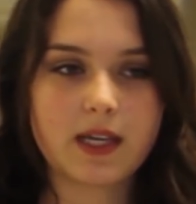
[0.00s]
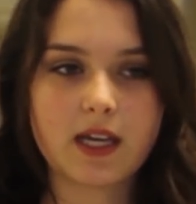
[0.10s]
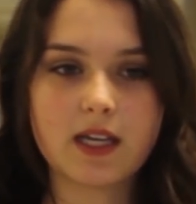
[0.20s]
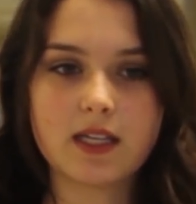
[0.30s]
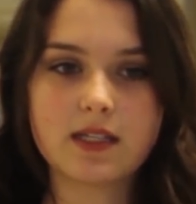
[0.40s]

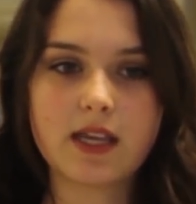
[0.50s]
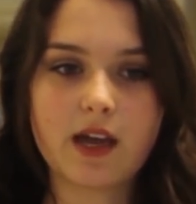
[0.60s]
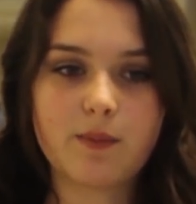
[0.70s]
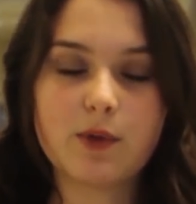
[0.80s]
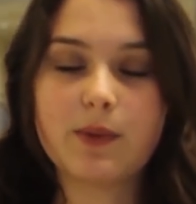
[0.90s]
because they
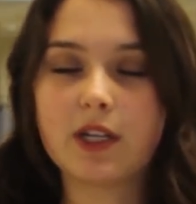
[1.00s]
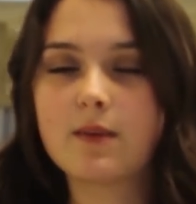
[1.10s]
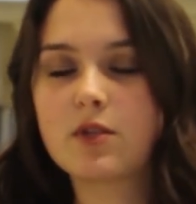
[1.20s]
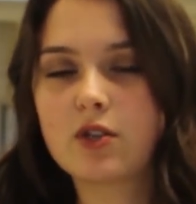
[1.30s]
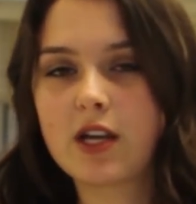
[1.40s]
help you build
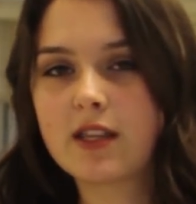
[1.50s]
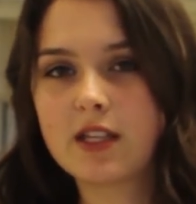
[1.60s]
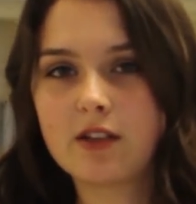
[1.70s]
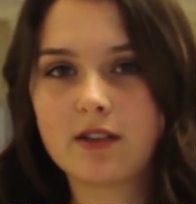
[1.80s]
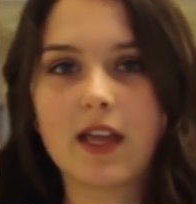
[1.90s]
up strength
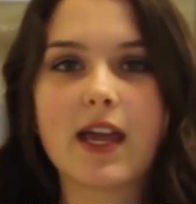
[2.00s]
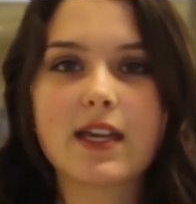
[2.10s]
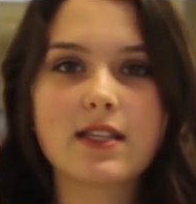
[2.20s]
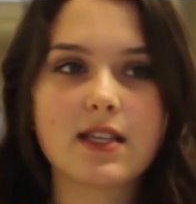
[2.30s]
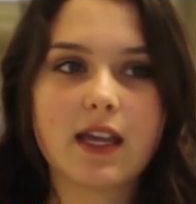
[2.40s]
in your
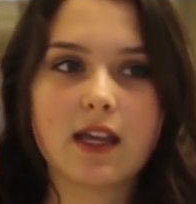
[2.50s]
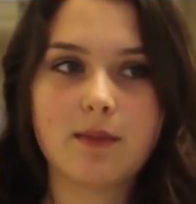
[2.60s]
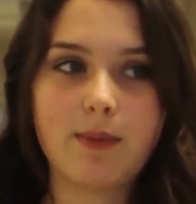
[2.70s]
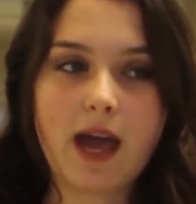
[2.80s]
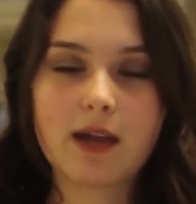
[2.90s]
legs
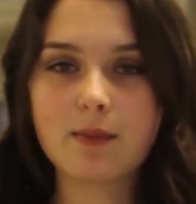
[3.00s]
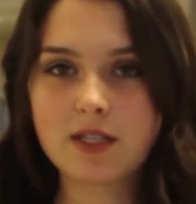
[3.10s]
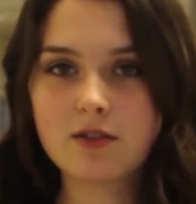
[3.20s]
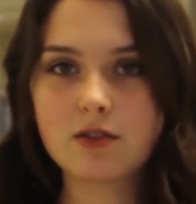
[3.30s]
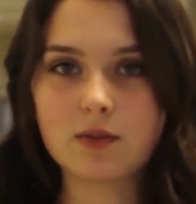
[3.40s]
and back
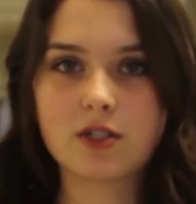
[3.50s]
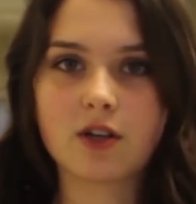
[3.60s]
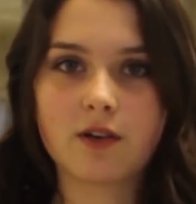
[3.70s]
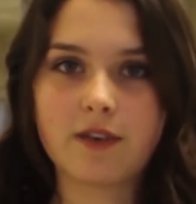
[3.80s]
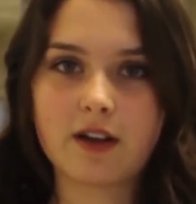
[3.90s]
muscles which
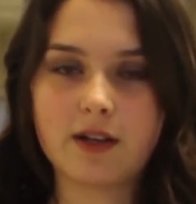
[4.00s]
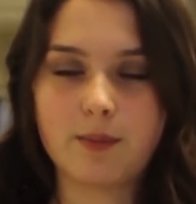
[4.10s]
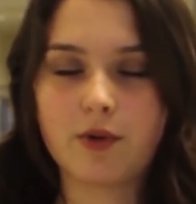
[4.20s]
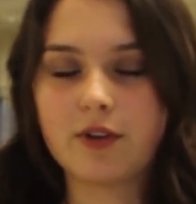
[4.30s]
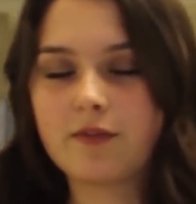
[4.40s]
are very
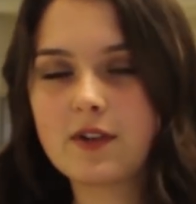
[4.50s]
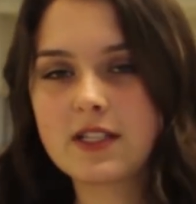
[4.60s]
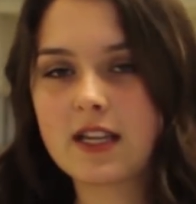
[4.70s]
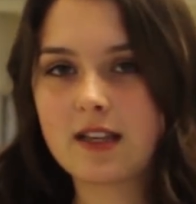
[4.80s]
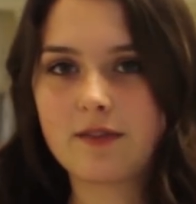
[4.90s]
important for,
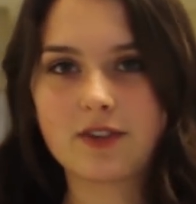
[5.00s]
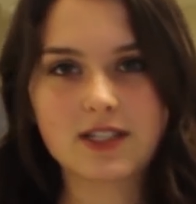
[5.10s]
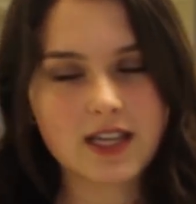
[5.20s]
for